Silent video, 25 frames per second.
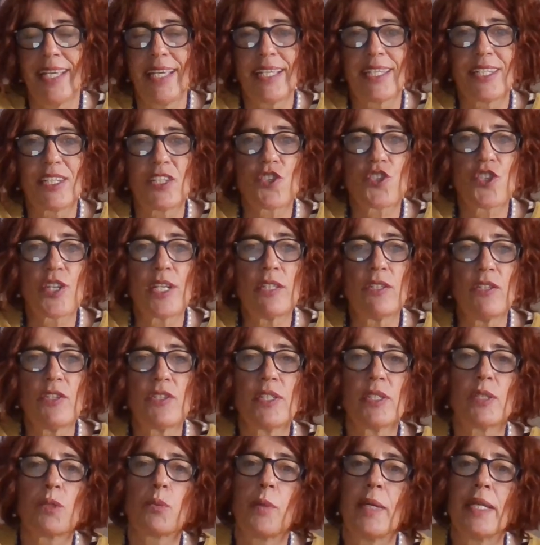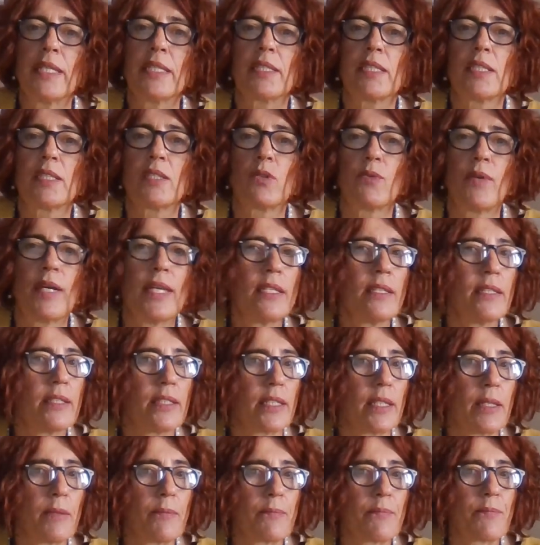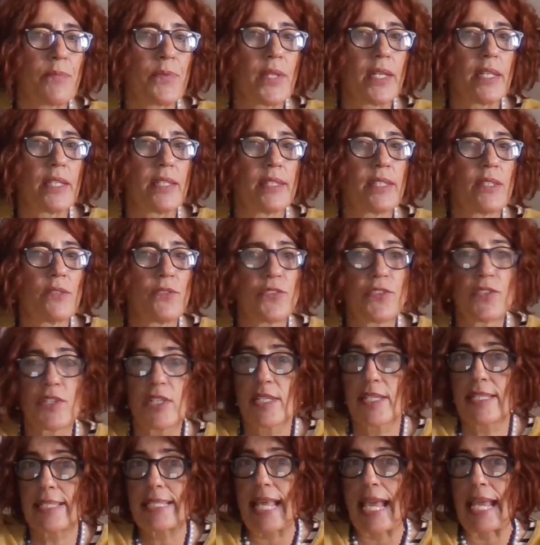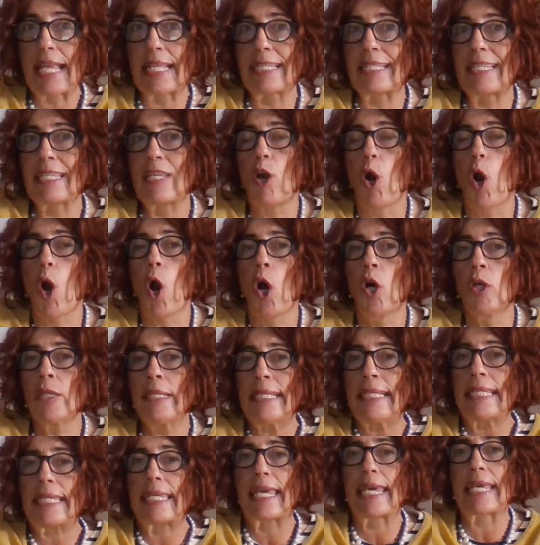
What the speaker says: In January 2020, the first and the only